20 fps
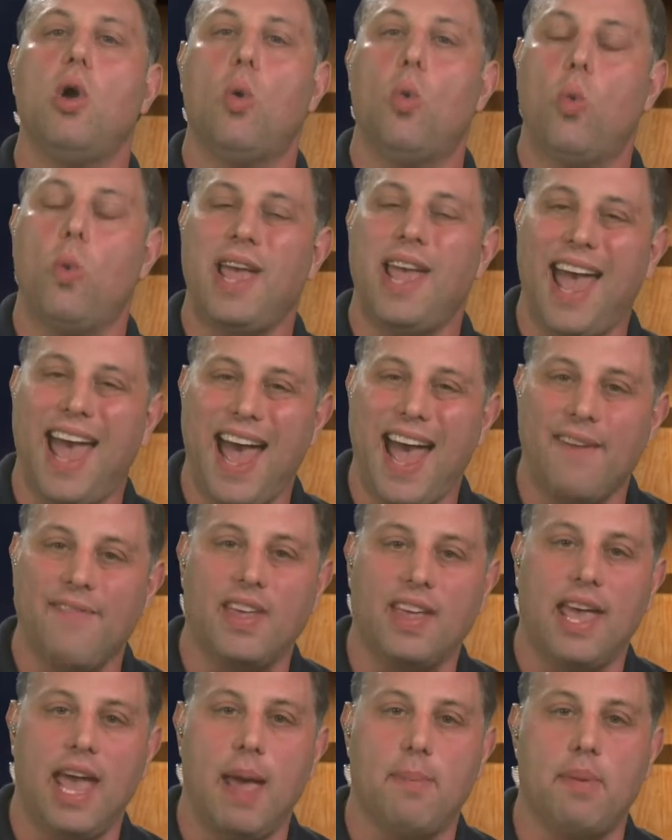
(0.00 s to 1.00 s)
we have
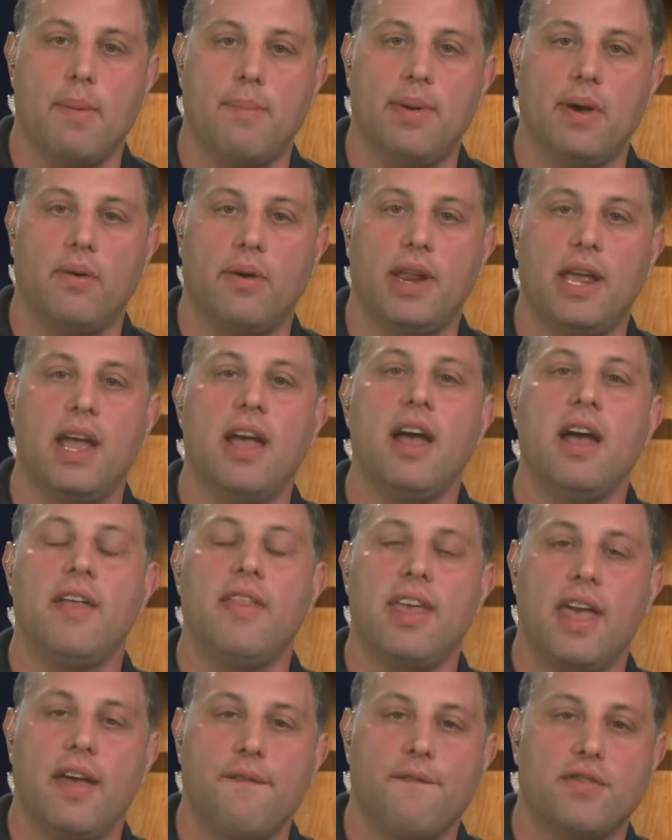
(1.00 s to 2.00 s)
the capability,
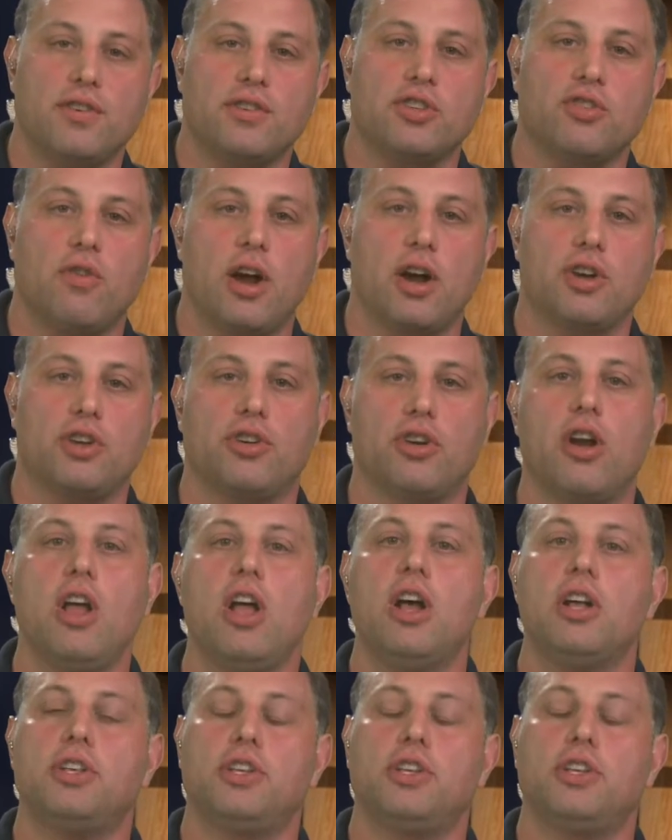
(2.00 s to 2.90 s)
the infrastructure